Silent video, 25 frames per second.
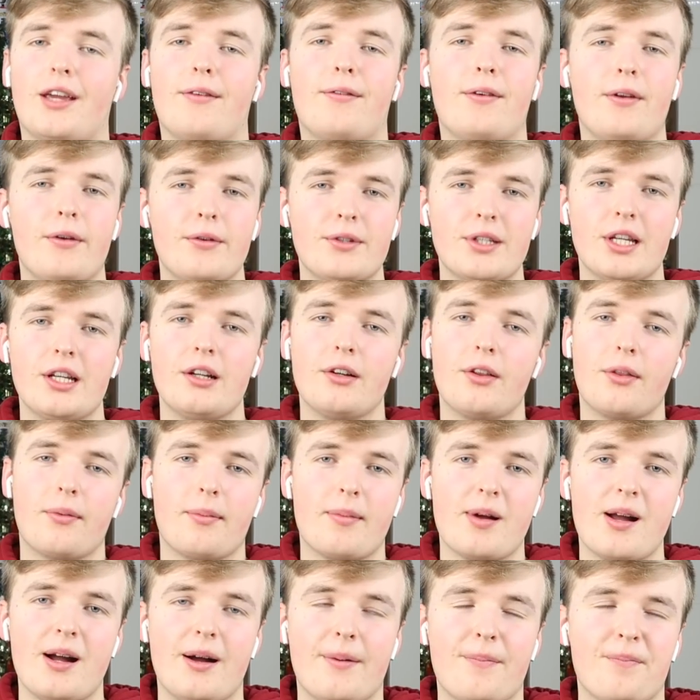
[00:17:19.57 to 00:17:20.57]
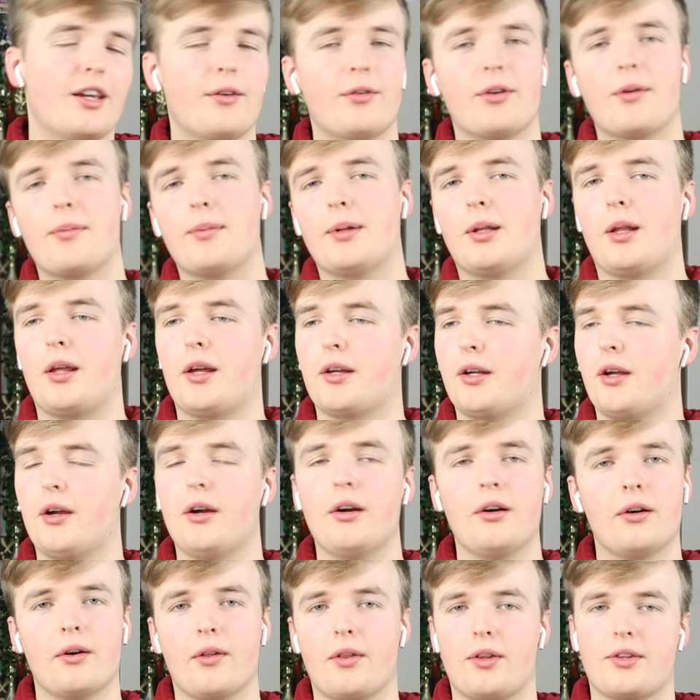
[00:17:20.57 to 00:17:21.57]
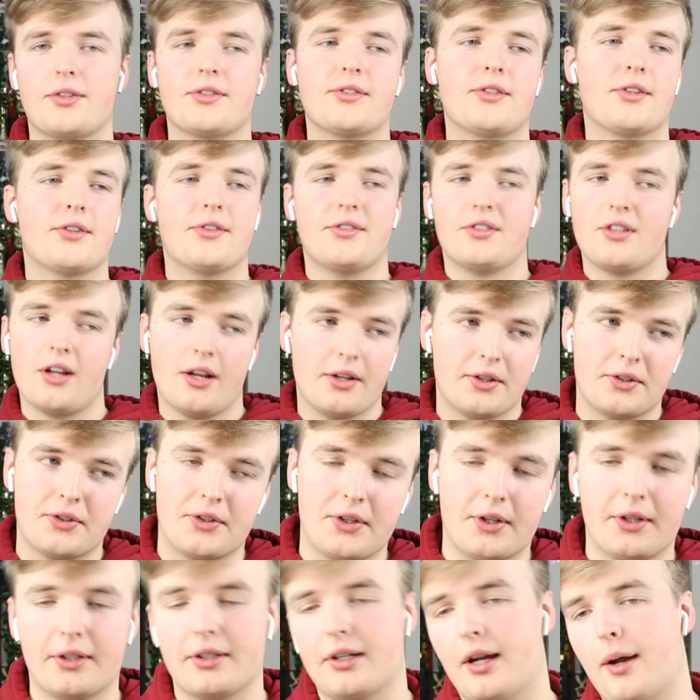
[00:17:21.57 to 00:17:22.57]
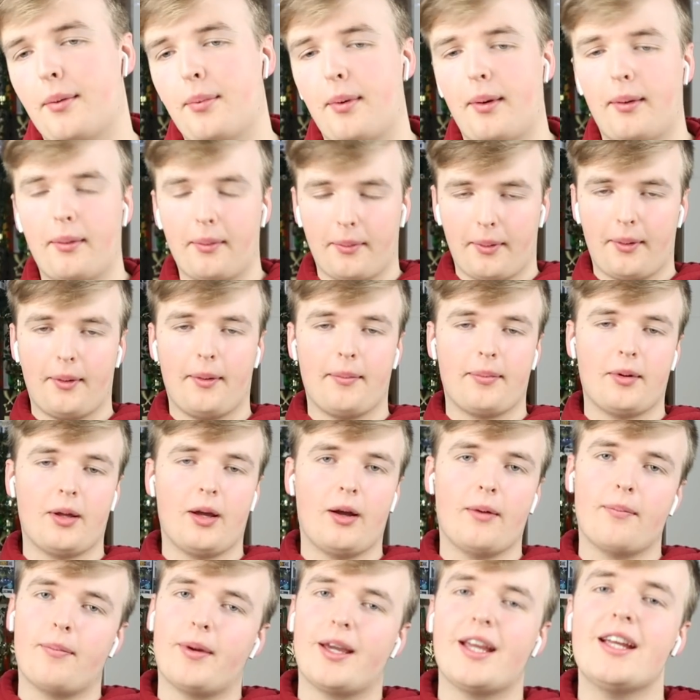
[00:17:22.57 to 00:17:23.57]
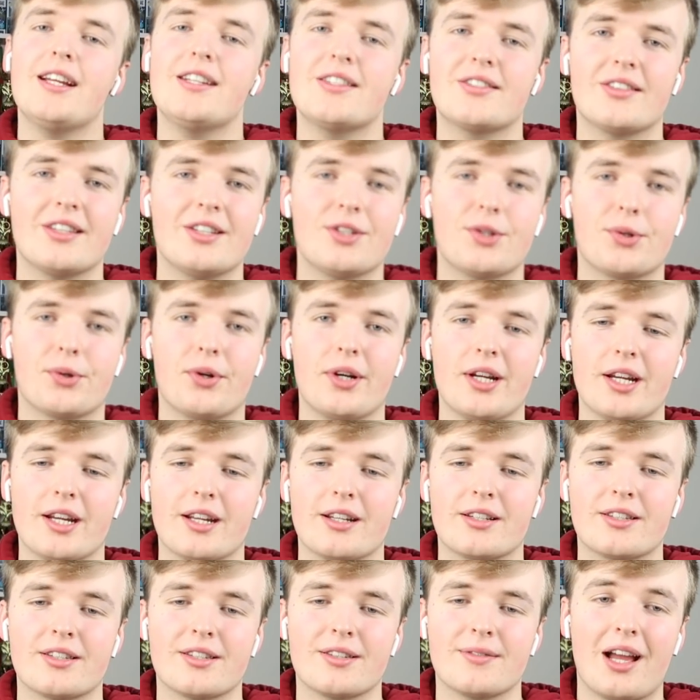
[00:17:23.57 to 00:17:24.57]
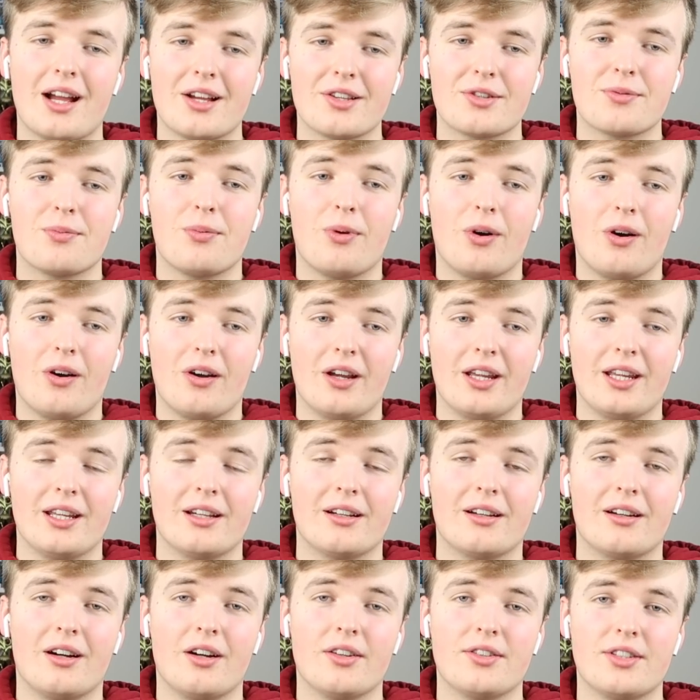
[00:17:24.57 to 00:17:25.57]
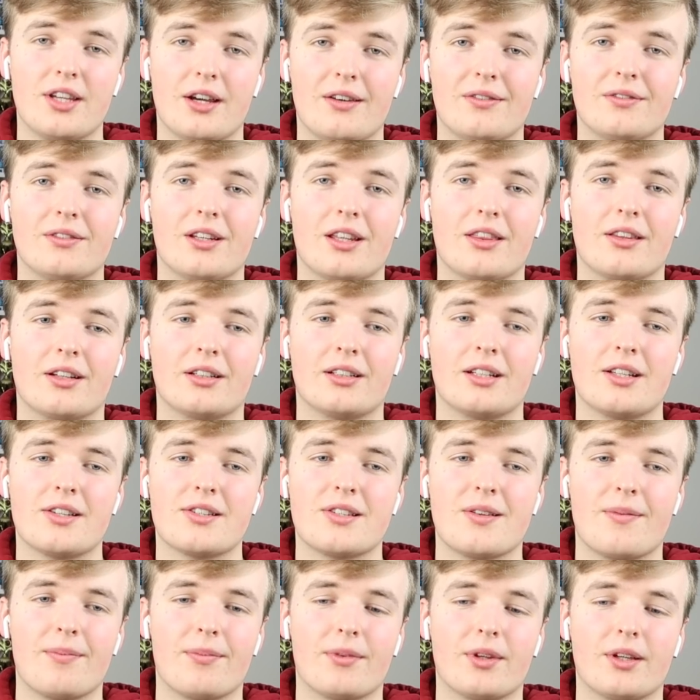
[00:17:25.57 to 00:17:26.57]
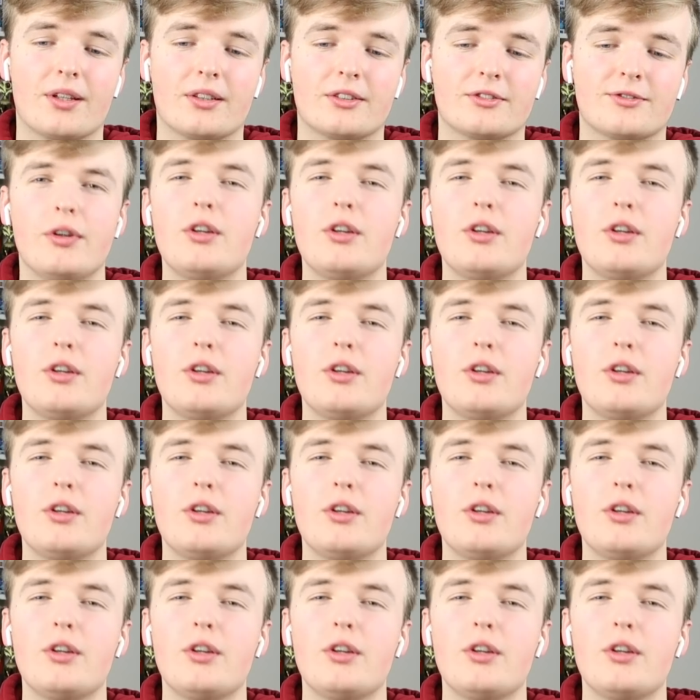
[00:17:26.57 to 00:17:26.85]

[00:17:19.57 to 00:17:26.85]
If he was any other man, he would have been like, "Oh, that's disgusting," like blah blah blah. But he's intrigued. That's why I definitely think there's something.